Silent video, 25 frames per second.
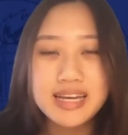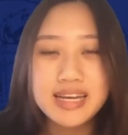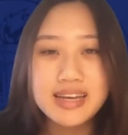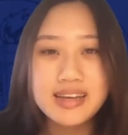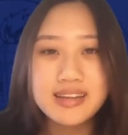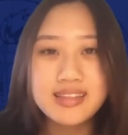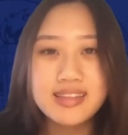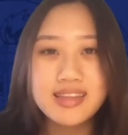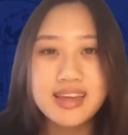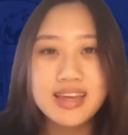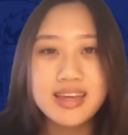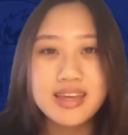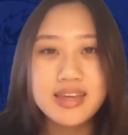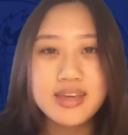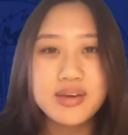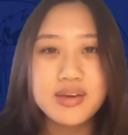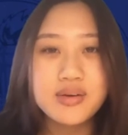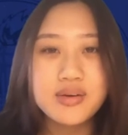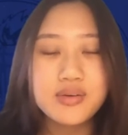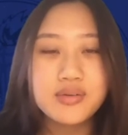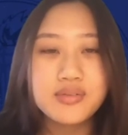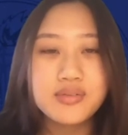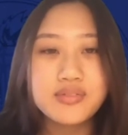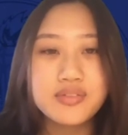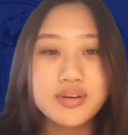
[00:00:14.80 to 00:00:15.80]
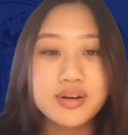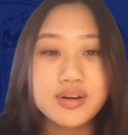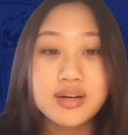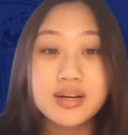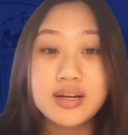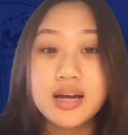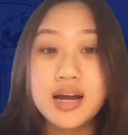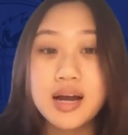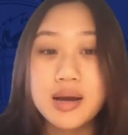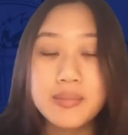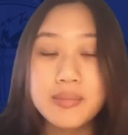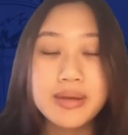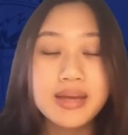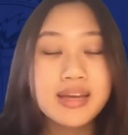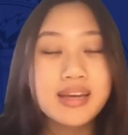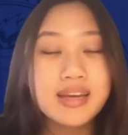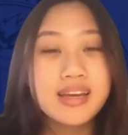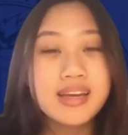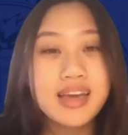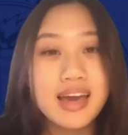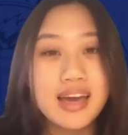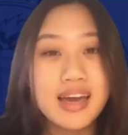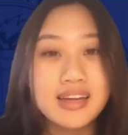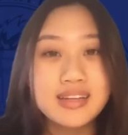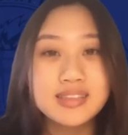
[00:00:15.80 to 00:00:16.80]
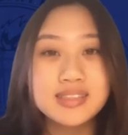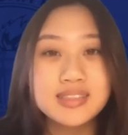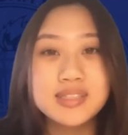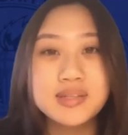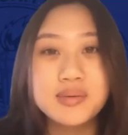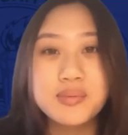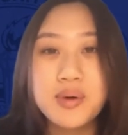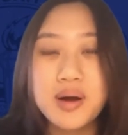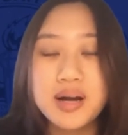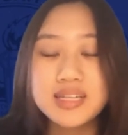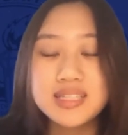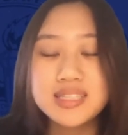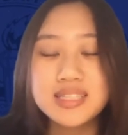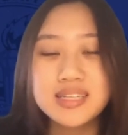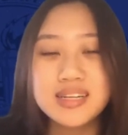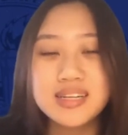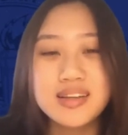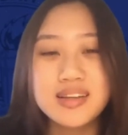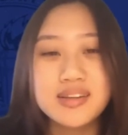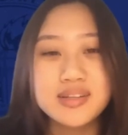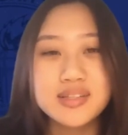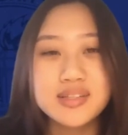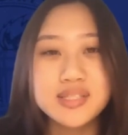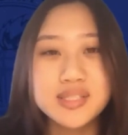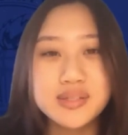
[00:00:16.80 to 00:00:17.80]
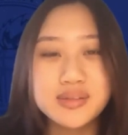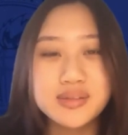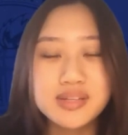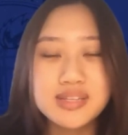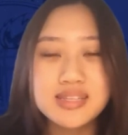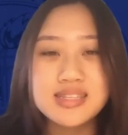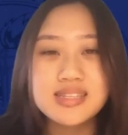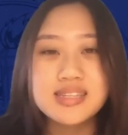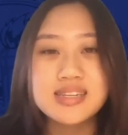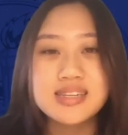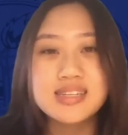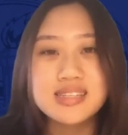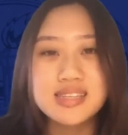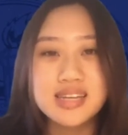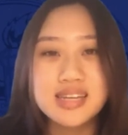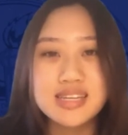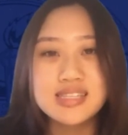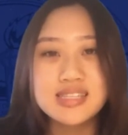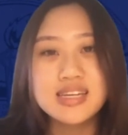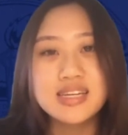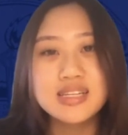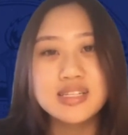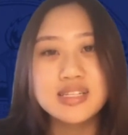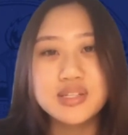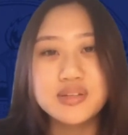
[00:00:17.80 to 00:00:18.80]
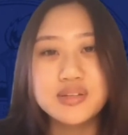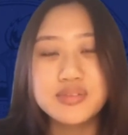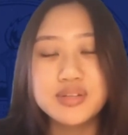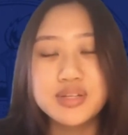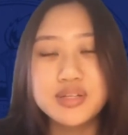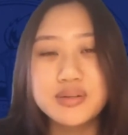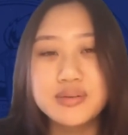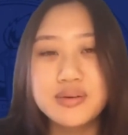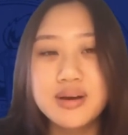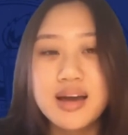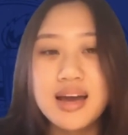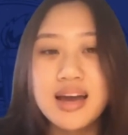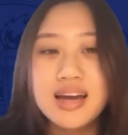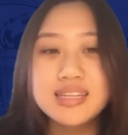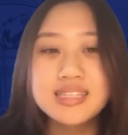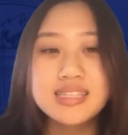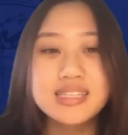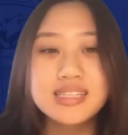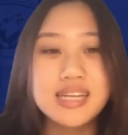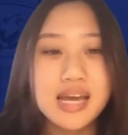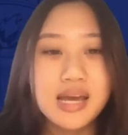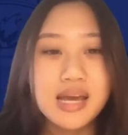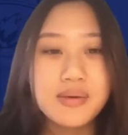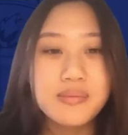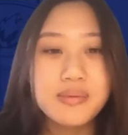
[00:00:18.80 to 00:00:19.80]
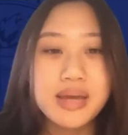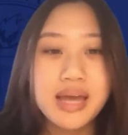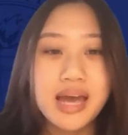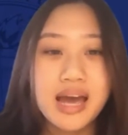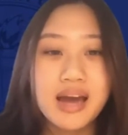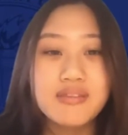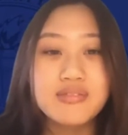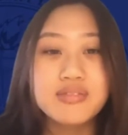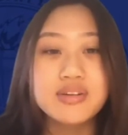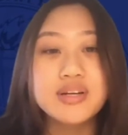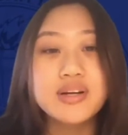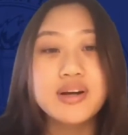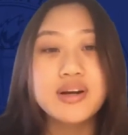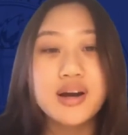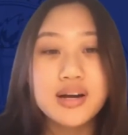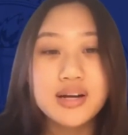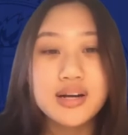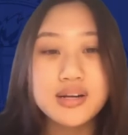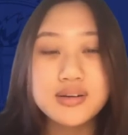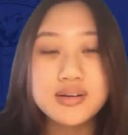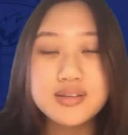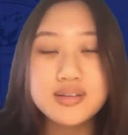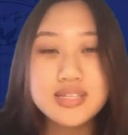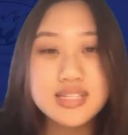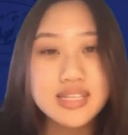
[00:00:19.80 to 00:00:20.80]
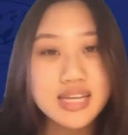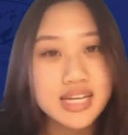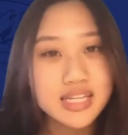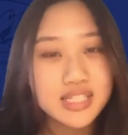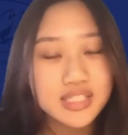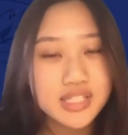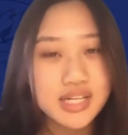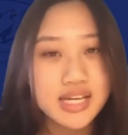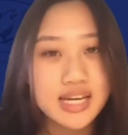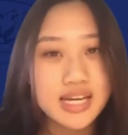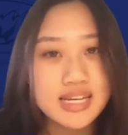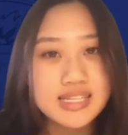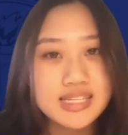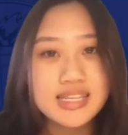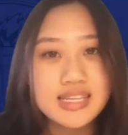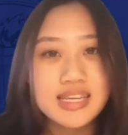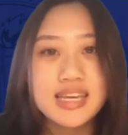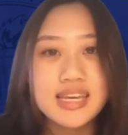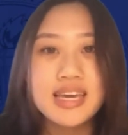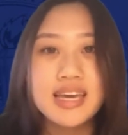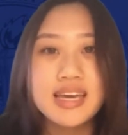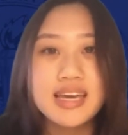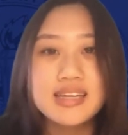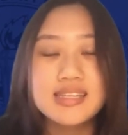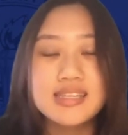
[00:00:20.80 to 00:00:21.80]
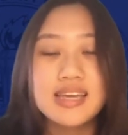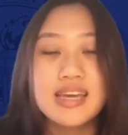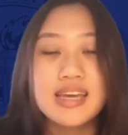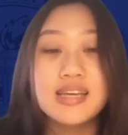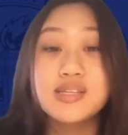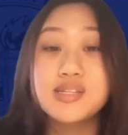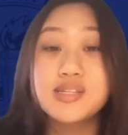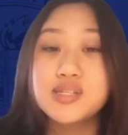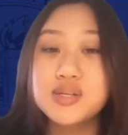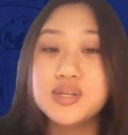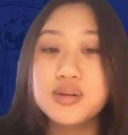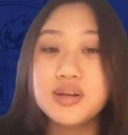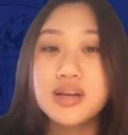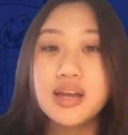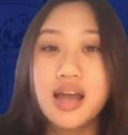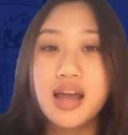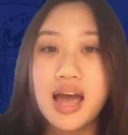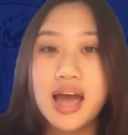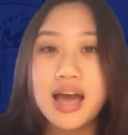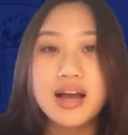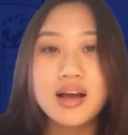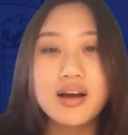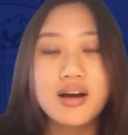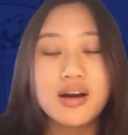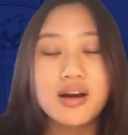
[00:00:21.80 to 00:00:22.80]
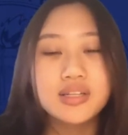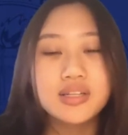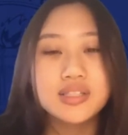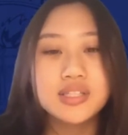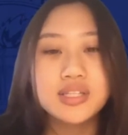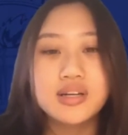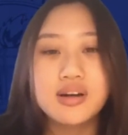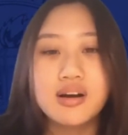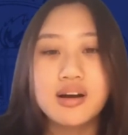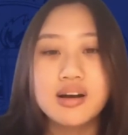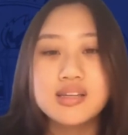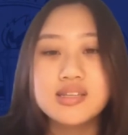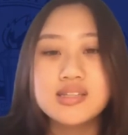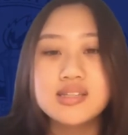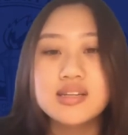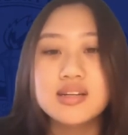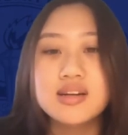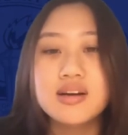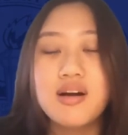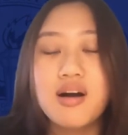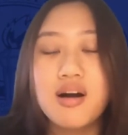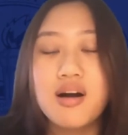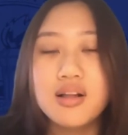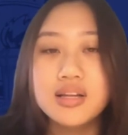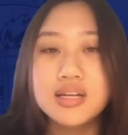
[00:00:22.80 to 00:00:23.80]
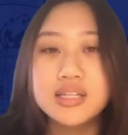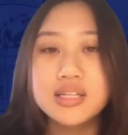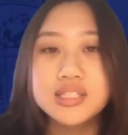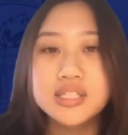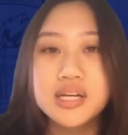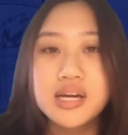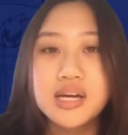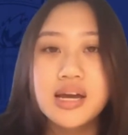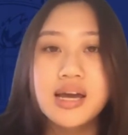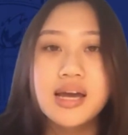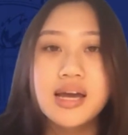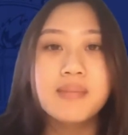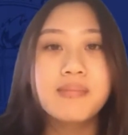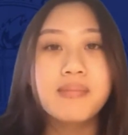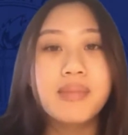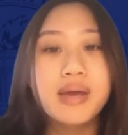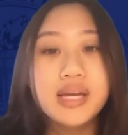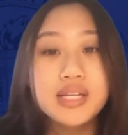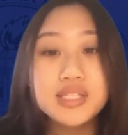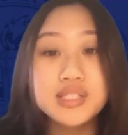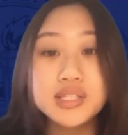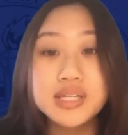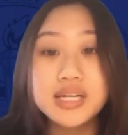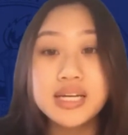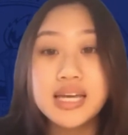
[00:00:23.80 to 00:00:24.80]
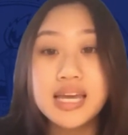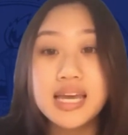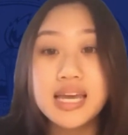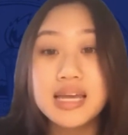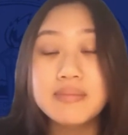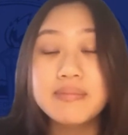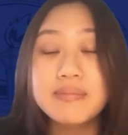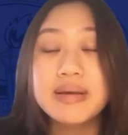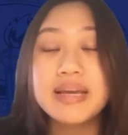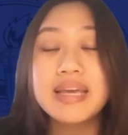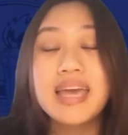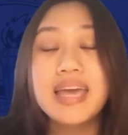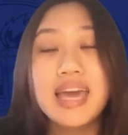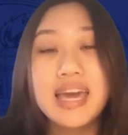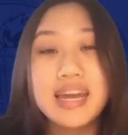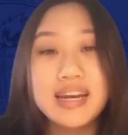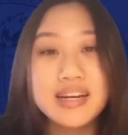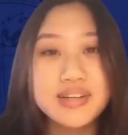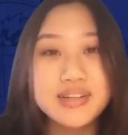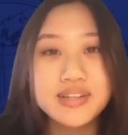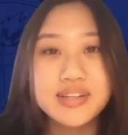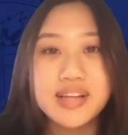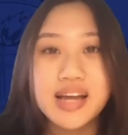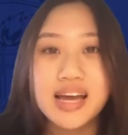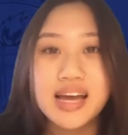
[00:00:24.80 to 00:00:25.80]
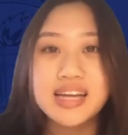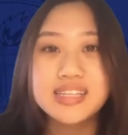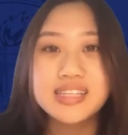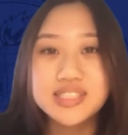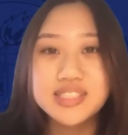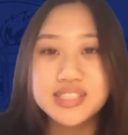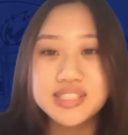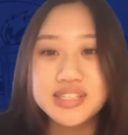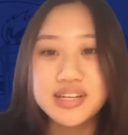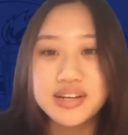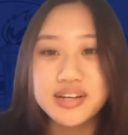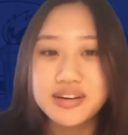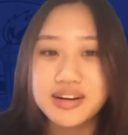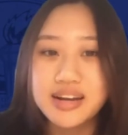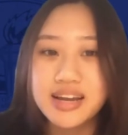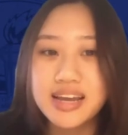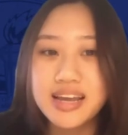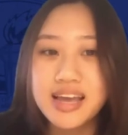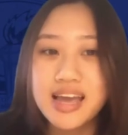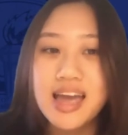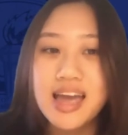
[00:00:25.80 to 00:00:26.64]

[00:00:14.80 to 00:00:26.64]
Thank you for coming again to watch another student success interview. Today we have Ricardo Sanchez. He is a student at Contra Costa College, majoring in mechanical engineering.